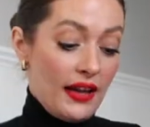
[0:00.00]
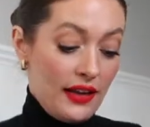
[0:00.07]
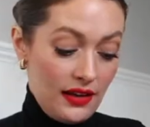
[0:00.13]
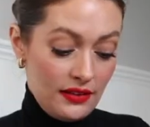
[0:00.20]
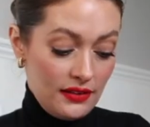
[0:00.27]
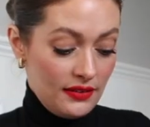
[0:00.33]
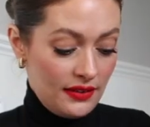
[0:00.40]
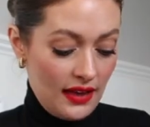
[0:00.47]

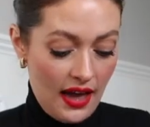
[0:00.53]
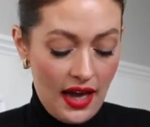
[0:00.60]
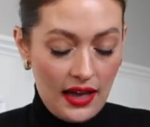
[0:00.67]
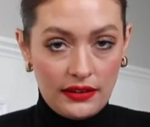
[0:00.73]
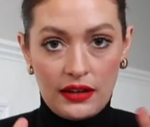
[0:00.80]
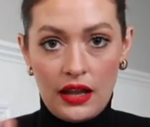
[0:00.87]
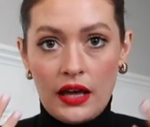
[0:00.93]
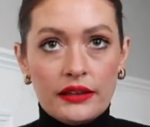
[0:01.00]
leggings
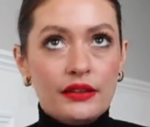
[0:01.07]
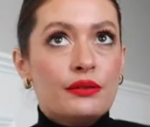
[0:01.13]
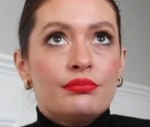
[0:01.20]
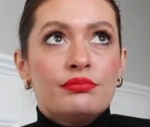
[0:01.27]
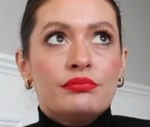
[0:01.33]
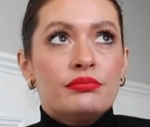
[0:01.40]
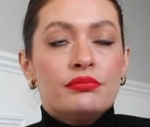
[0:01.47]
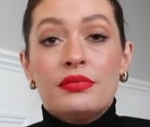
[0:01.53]
and like
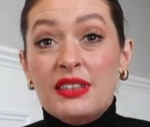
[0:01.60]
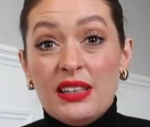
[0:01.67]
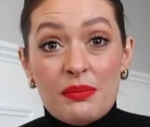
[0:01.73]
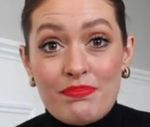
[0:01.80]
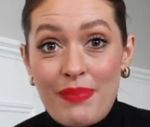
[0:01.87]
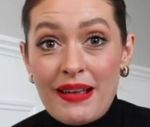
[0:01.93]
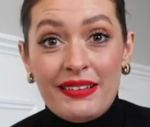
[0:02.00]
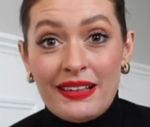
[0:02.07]

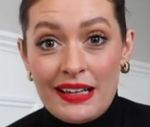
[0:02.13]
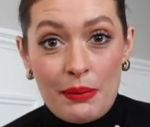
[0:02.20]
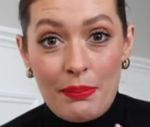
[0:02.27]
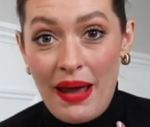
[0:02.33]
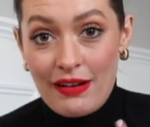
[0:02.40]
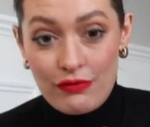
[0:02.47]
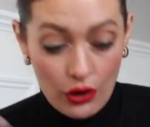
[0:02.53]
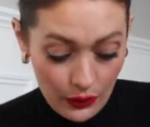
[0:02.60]
basically a
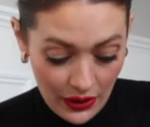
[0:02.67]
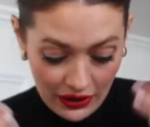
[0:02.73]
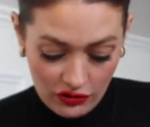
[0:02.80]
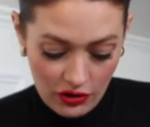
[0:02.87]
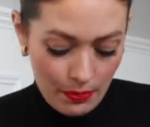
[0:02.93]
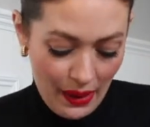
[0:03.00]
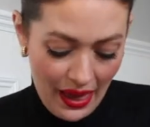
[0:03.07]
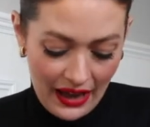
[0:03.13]
black roll neck
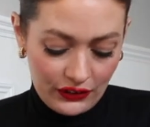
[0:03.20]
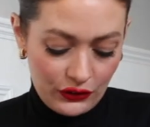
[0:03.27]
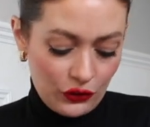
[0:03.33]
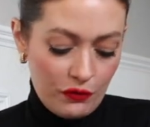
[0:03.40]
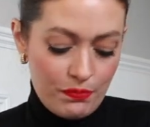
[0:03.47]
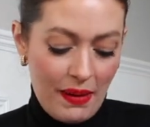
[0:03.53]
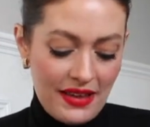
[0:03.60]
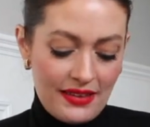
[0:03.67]
or a black
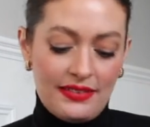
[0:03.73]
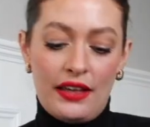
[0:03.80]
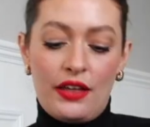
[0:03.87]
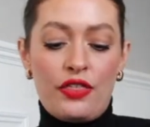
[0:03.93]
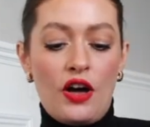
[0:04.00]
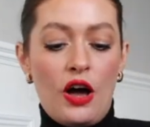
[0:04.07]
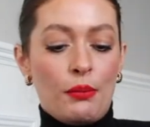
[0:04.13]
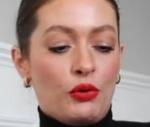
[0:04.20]
sort of
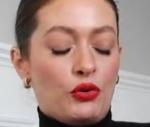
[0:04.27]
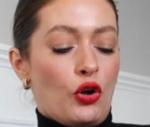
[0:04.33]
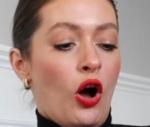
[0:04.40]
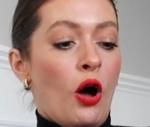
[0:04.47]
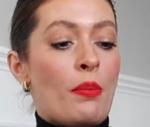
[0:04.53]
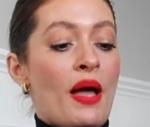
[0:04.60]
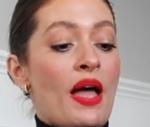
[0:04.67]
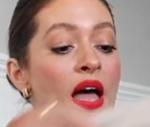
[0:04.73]
basic thermal
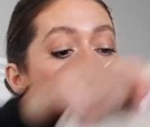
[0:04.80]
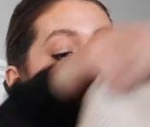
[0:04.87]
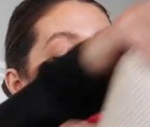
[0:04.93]
top.